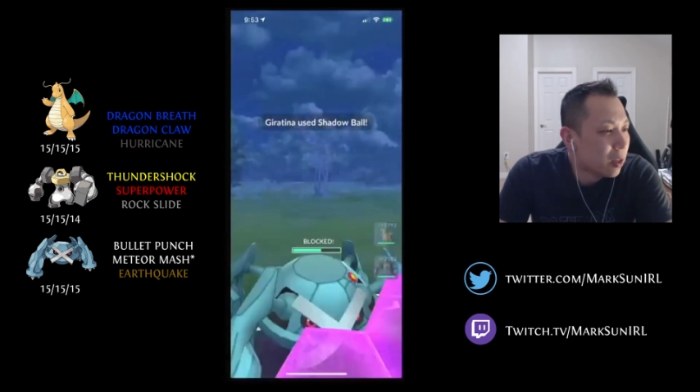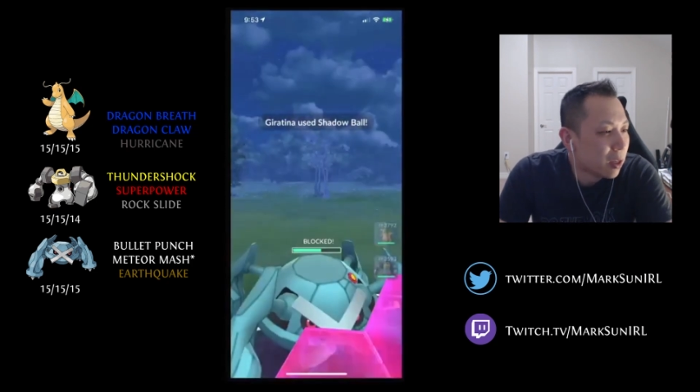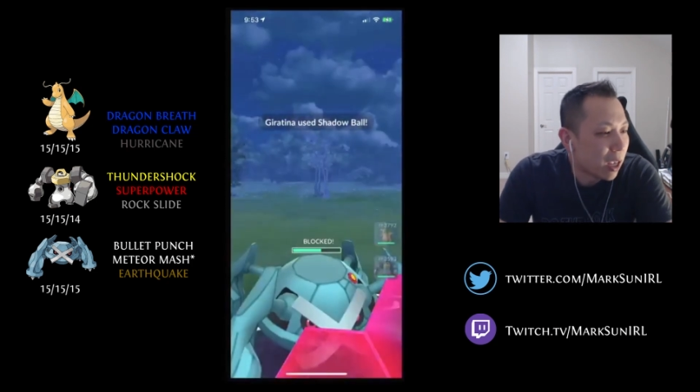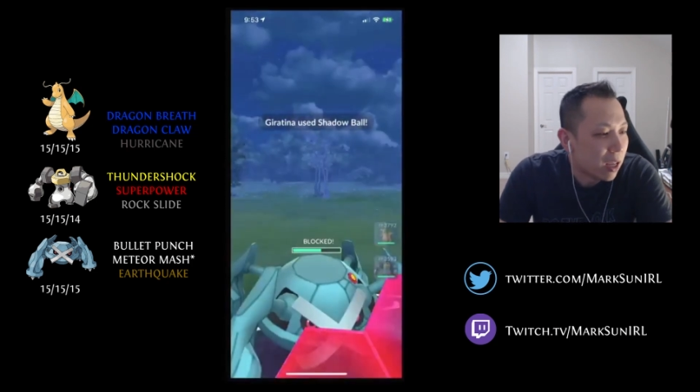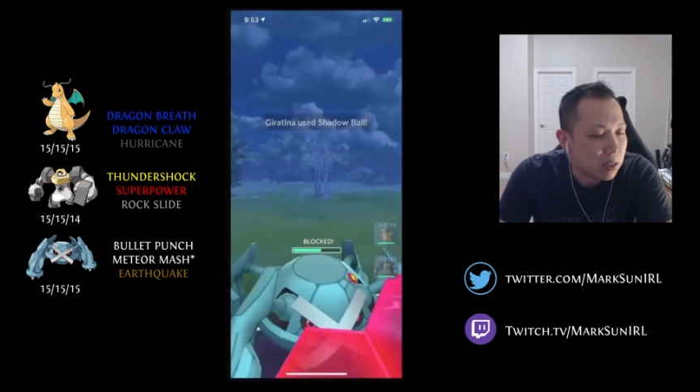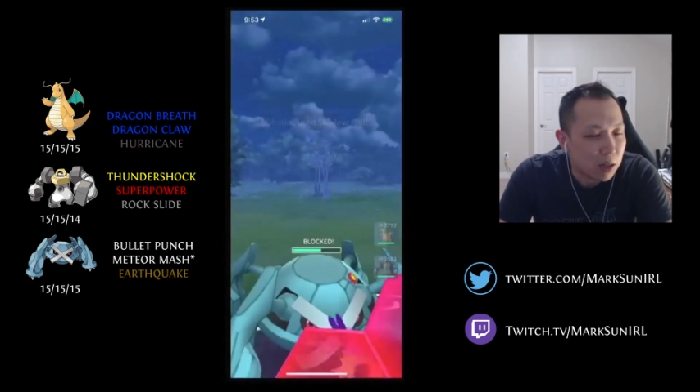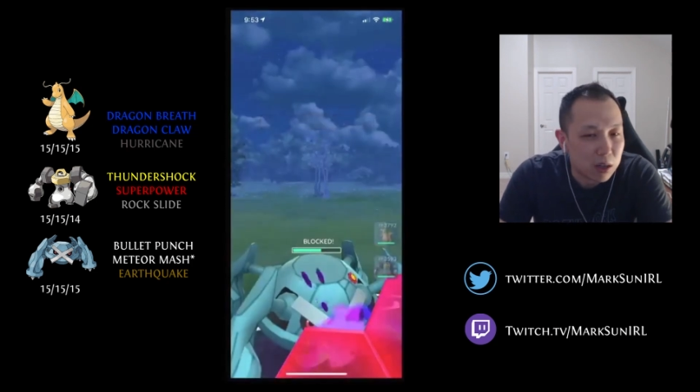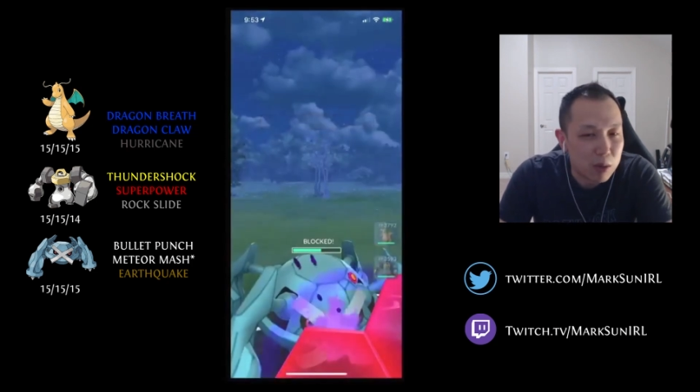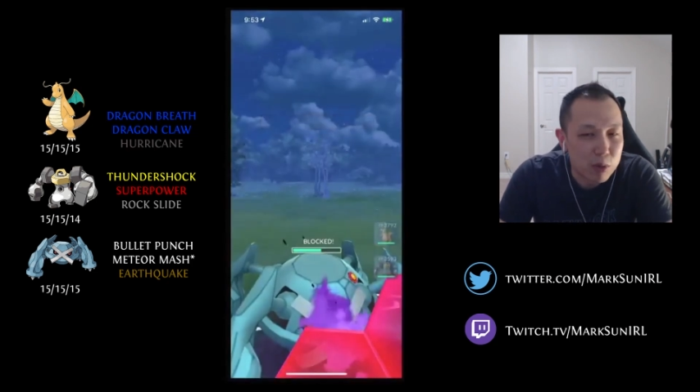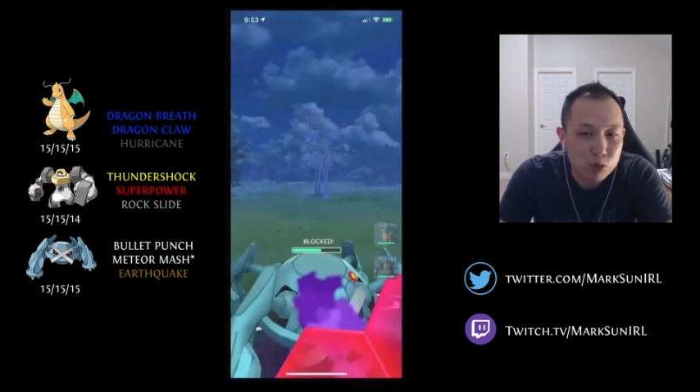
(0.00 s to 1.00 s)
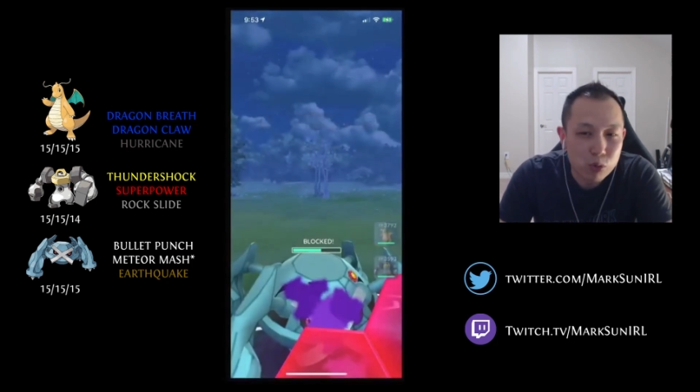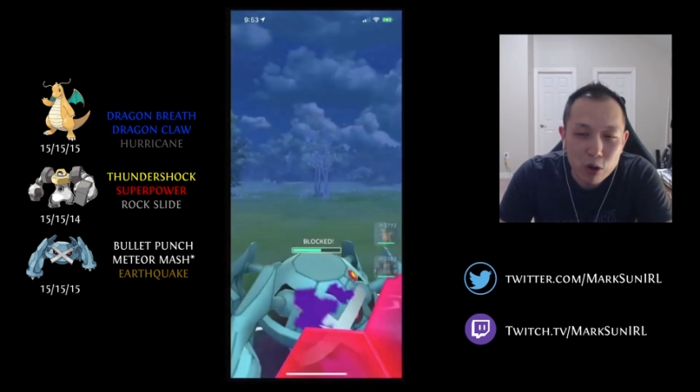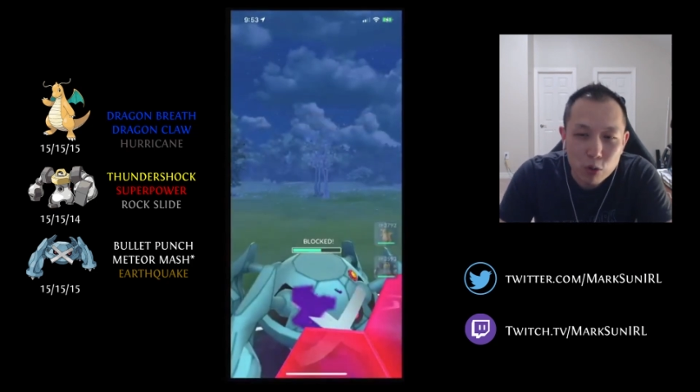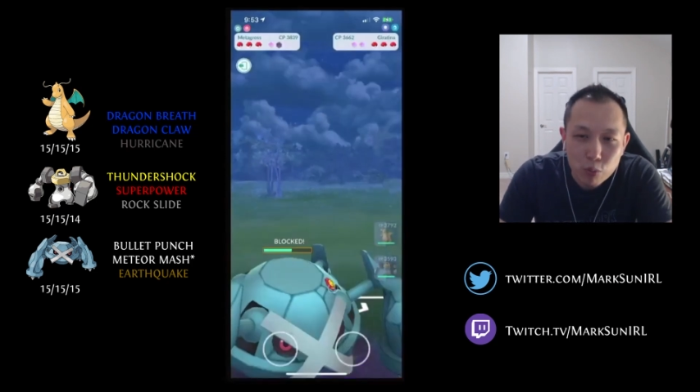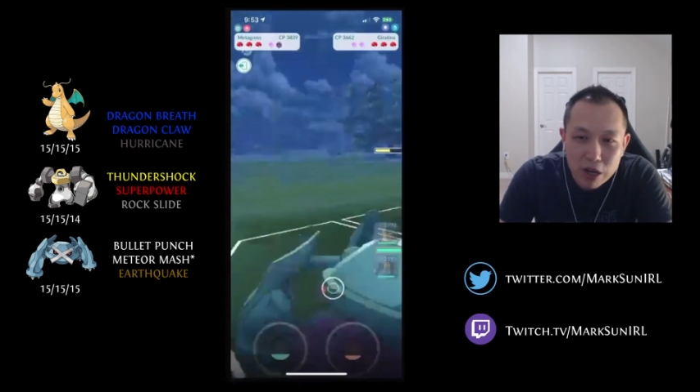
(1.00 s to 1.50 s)
And I'm going to try
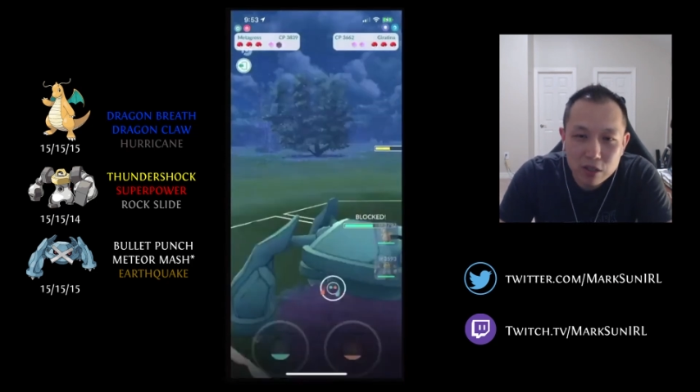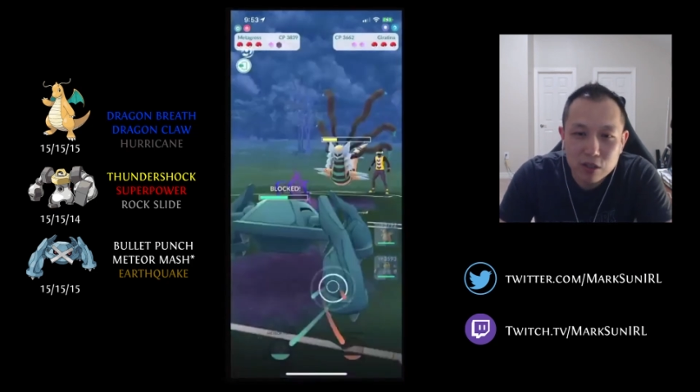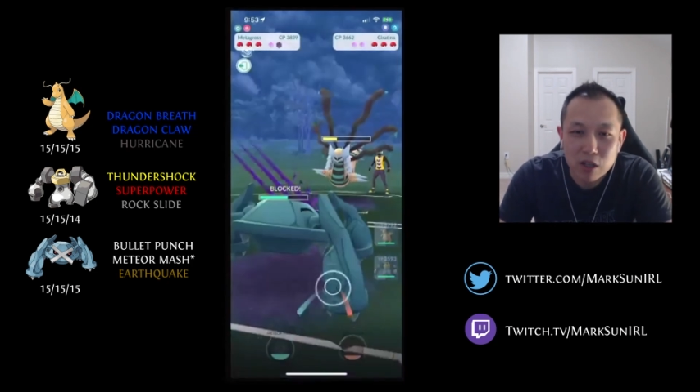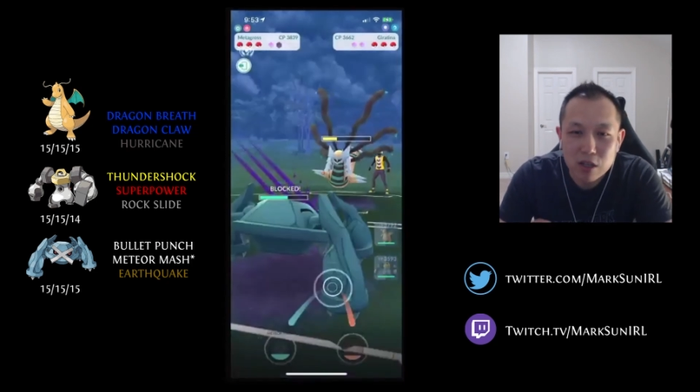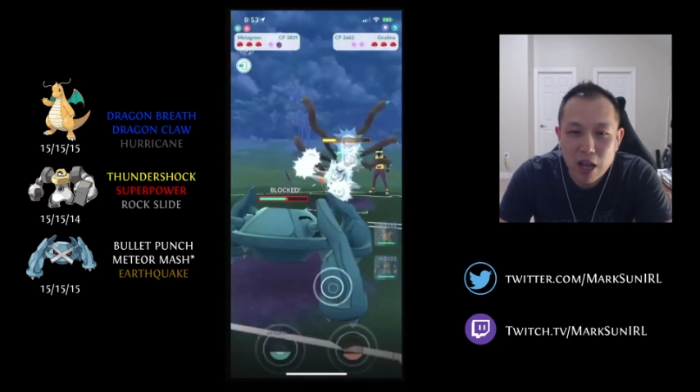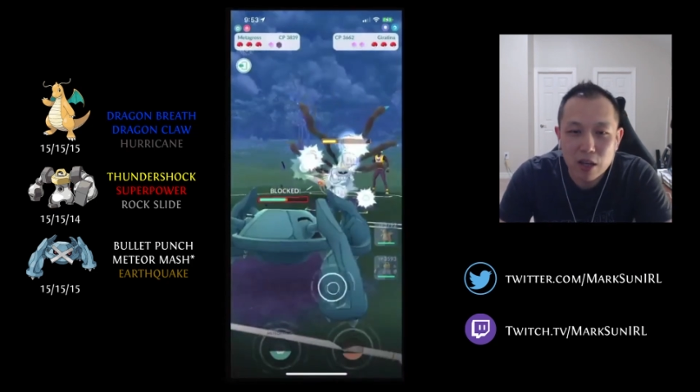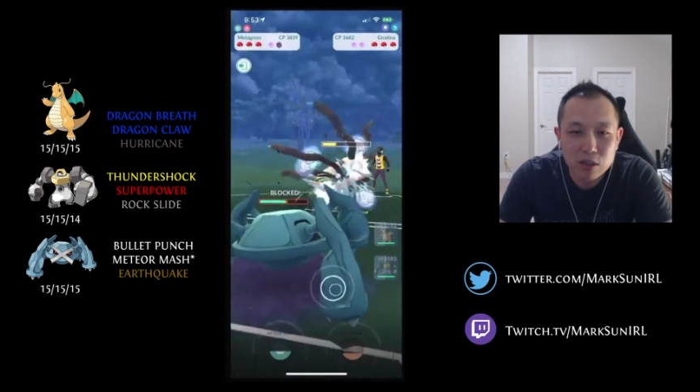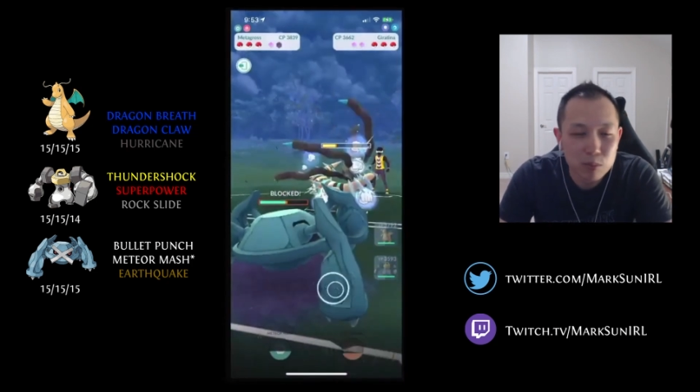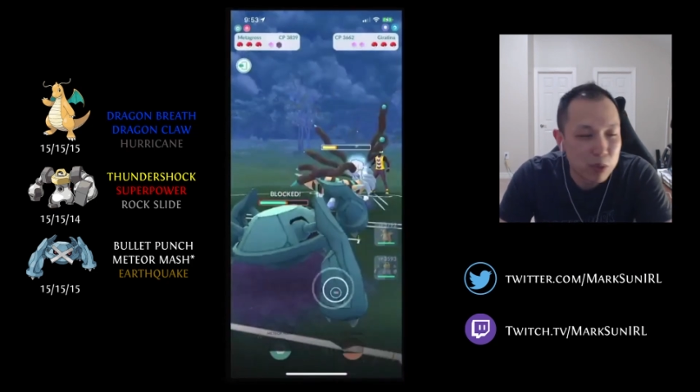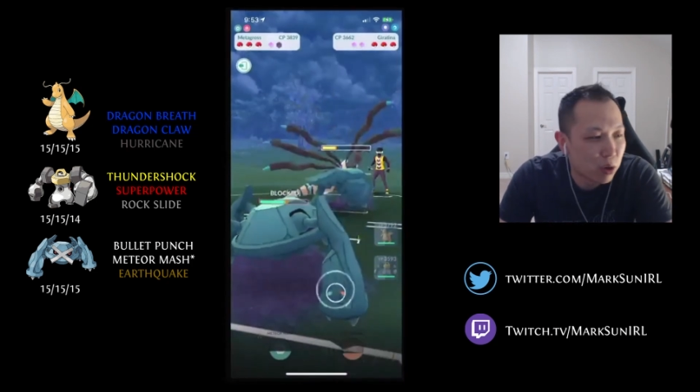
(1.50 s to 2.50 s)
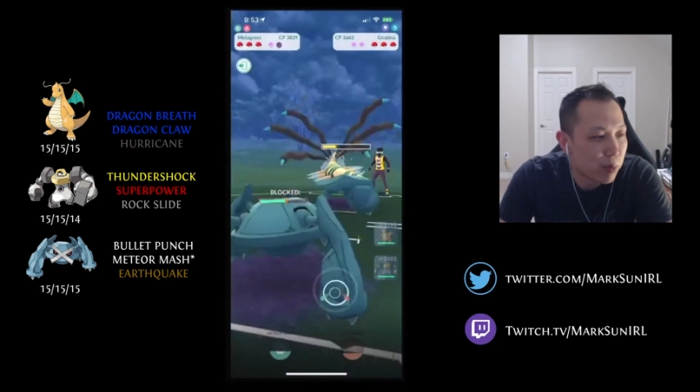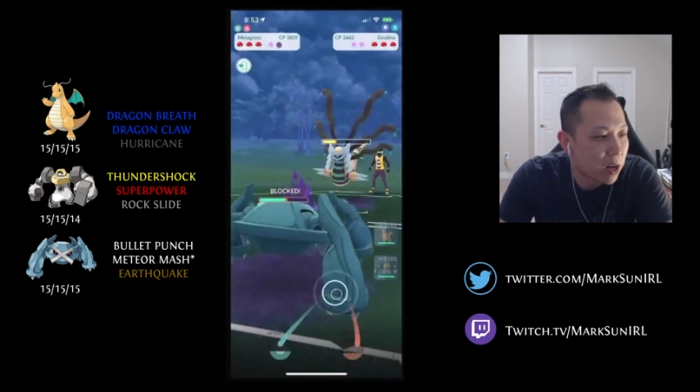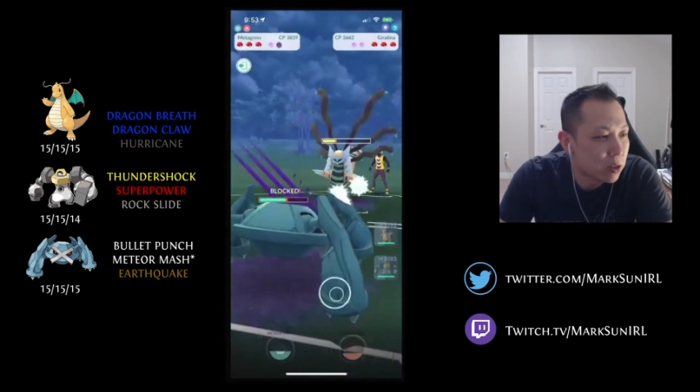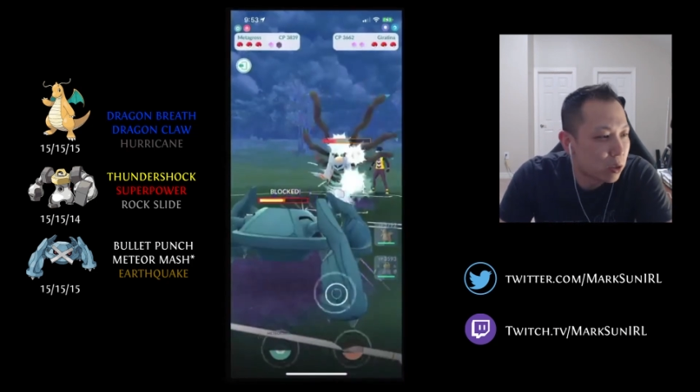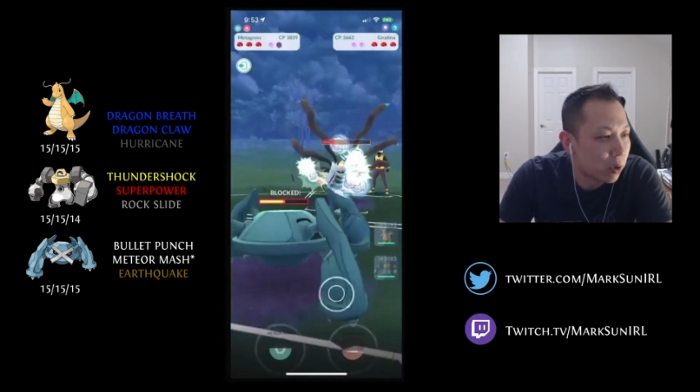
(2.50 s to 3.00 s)
to race to the next Meteor
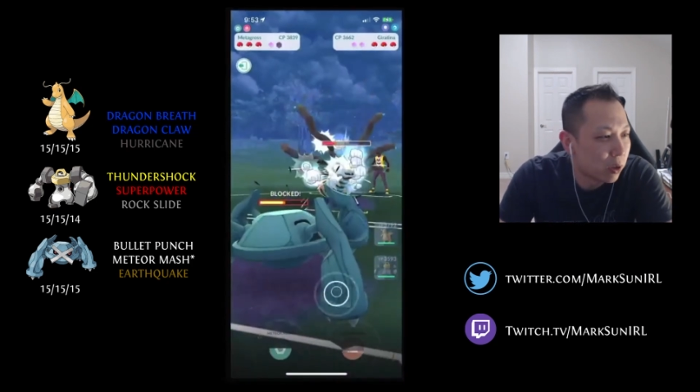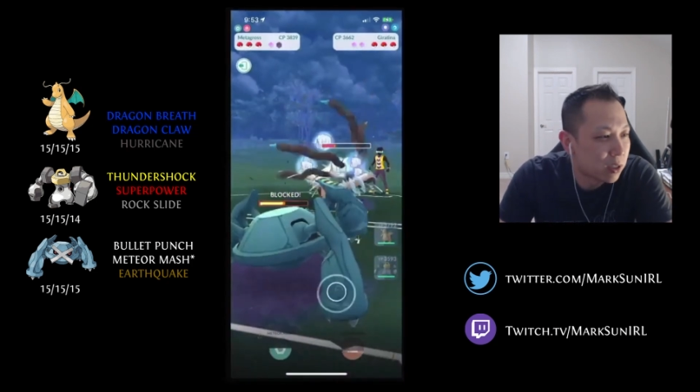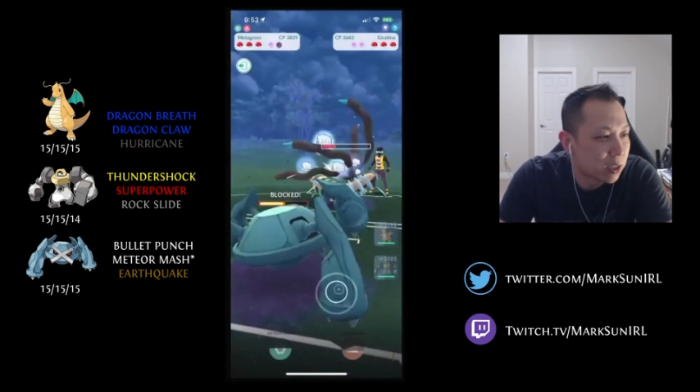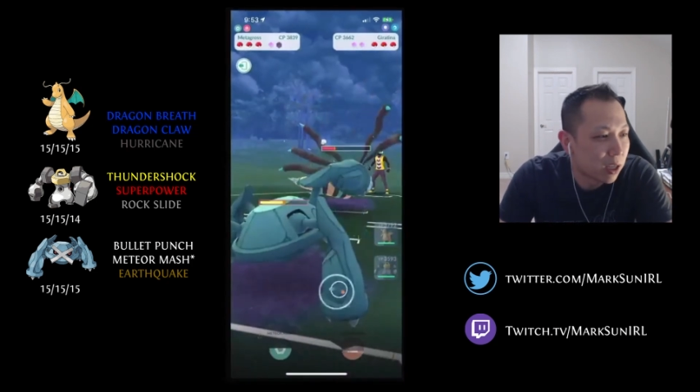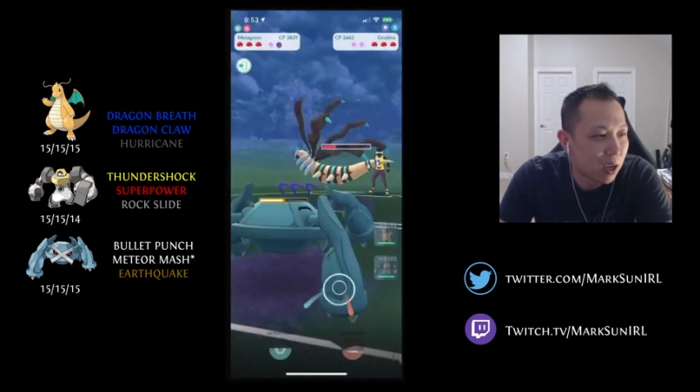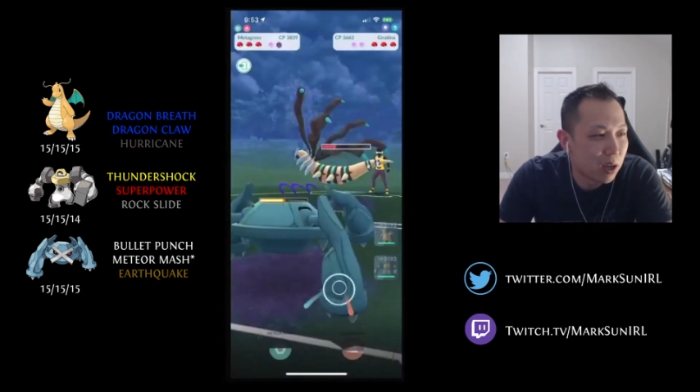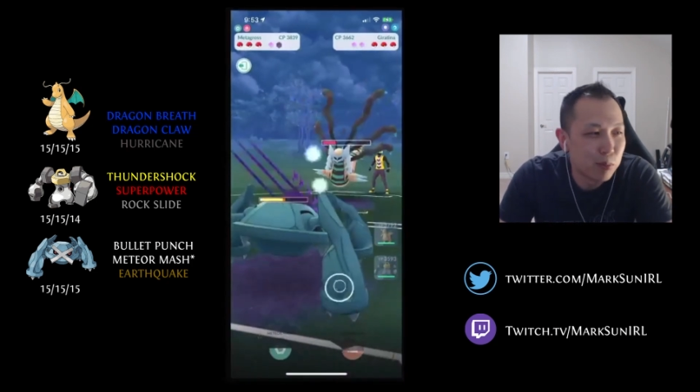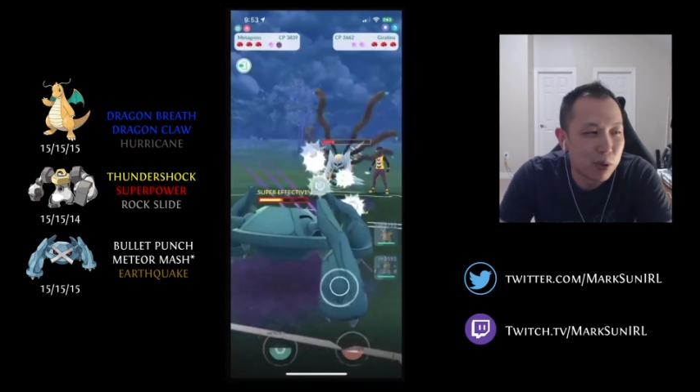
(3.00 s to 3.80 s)
match as quickly as I can,